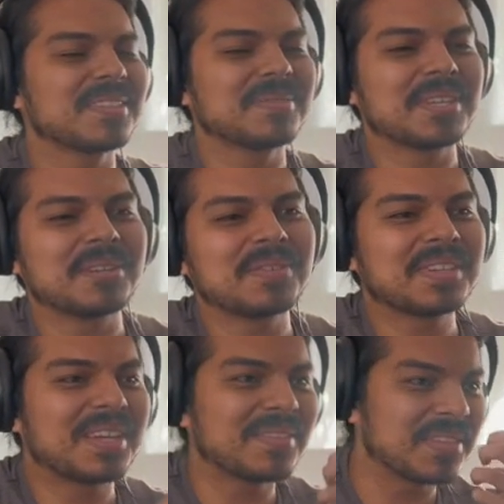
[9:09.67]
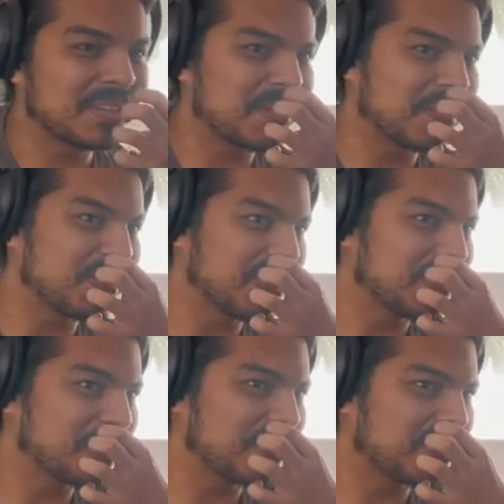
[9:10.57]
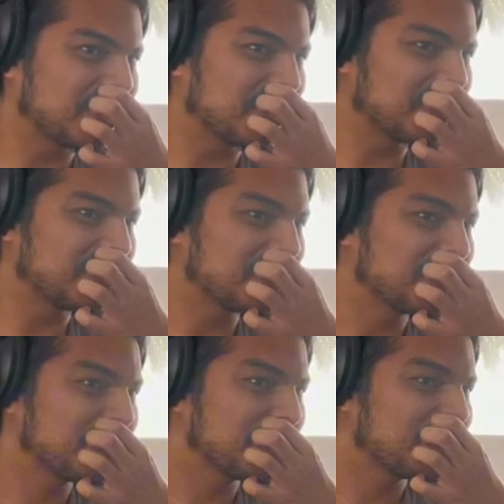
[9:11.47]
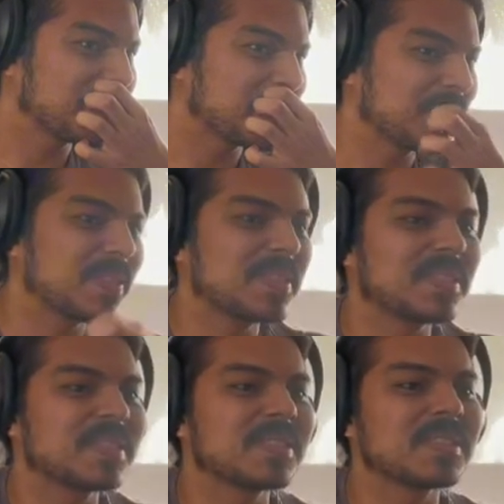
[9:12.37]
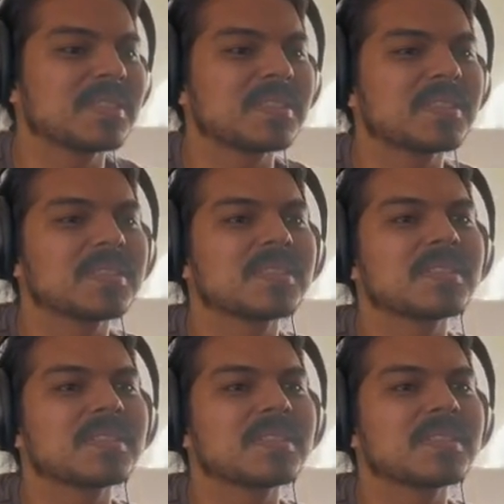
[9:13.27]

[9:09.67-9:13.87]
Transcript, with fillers: They don't even have that good of a Thanks, relationship. Pete. Max and I have some fish to catch.